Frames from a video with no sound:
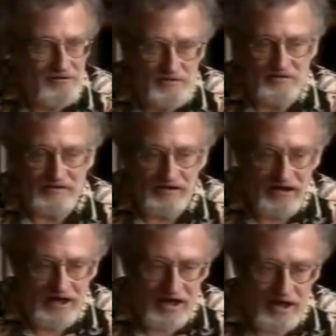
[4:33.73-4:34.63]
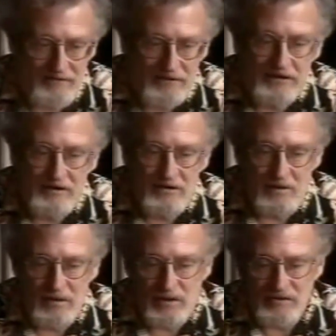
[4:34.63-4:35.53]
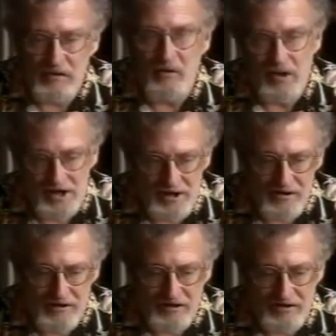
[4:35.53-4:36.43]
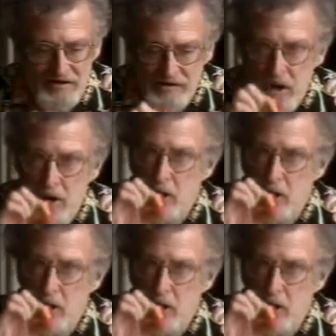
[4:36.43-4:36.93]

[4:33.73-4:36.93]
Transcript: Crunch cereal, which then completes